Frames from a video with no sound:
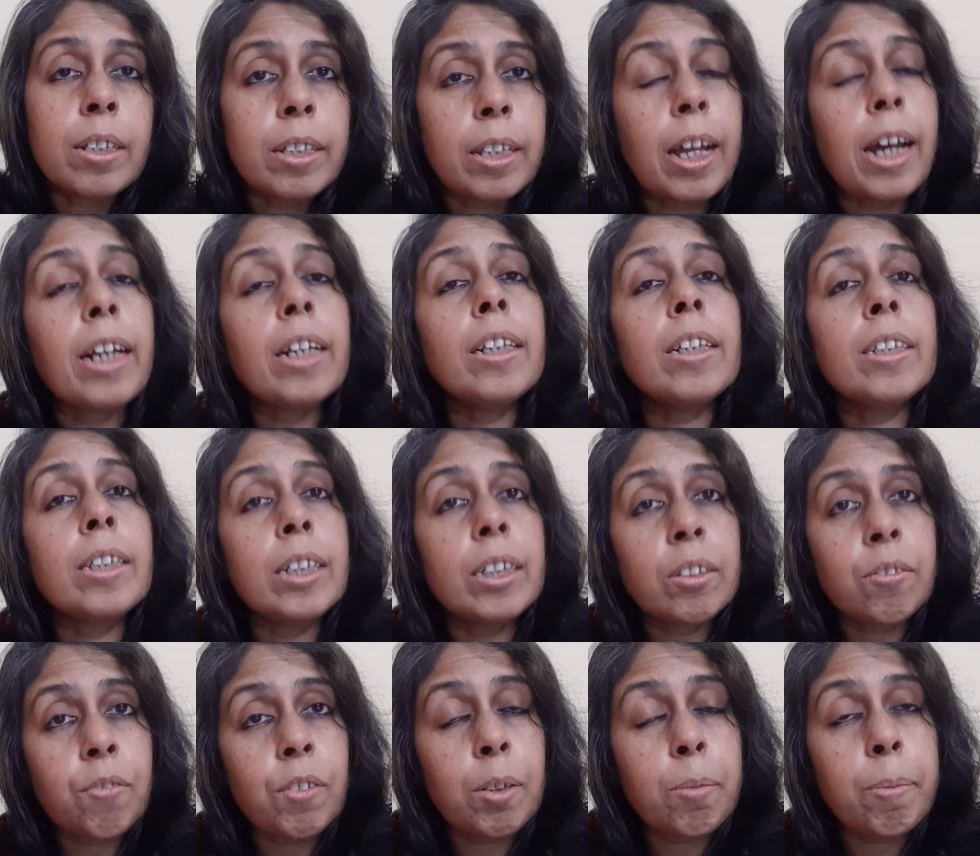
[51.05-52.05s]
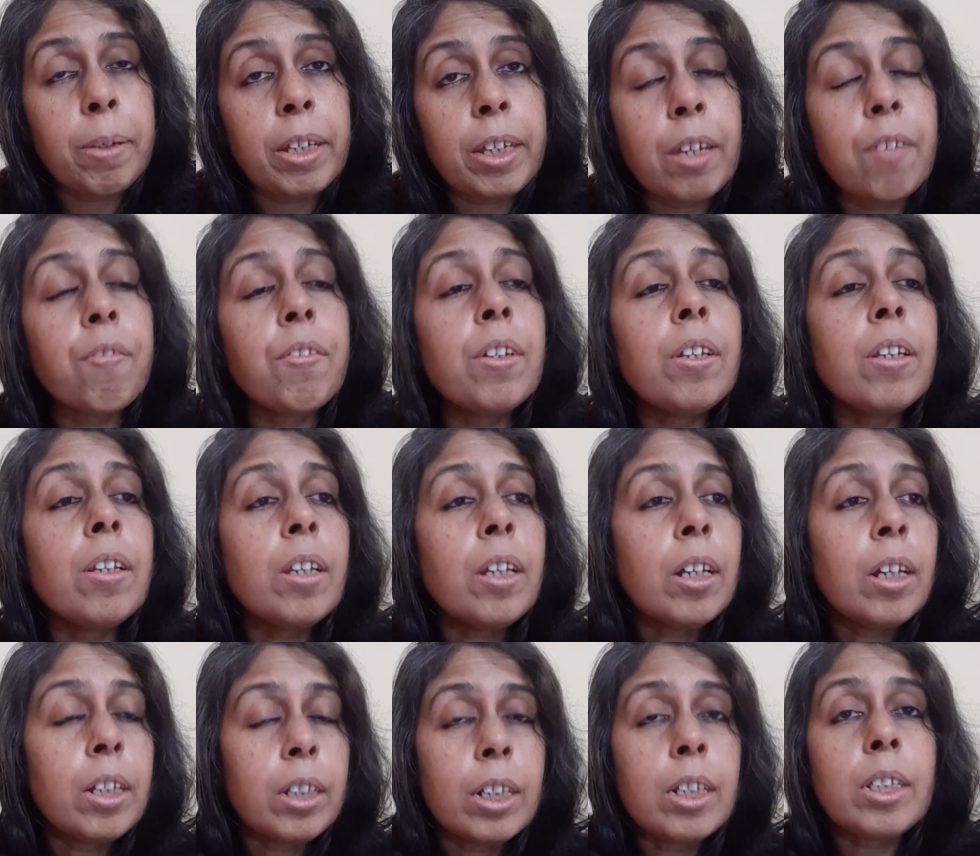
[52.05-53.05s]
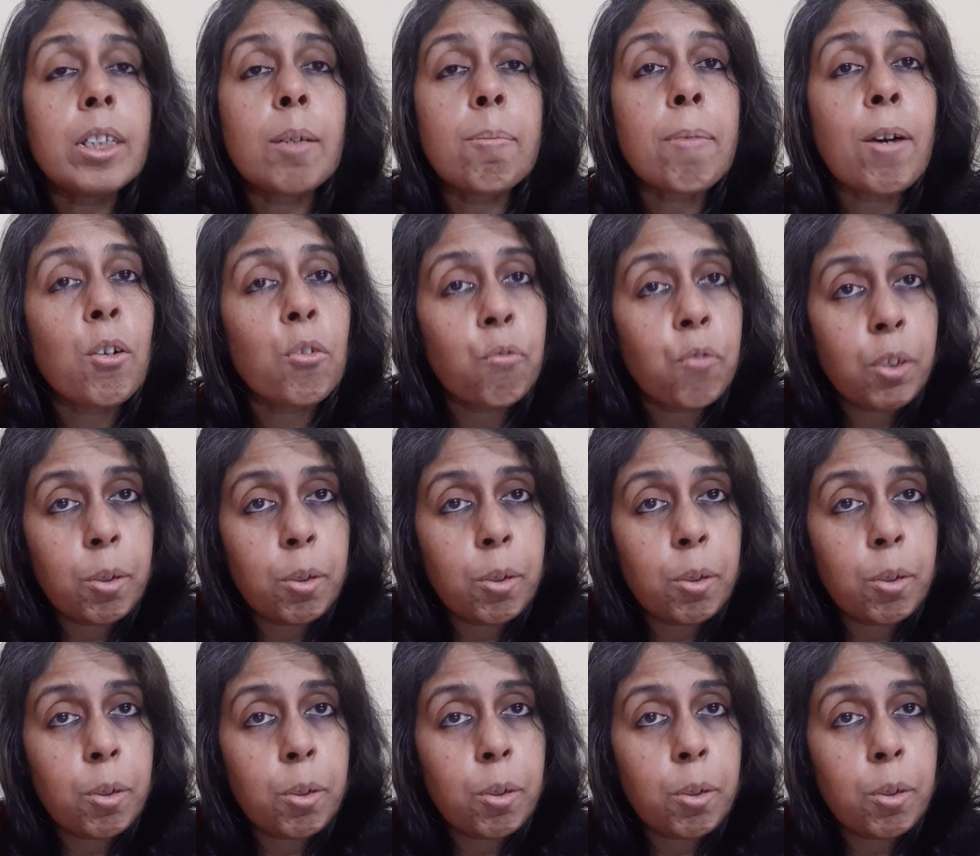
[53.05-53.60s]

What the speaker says: that this amount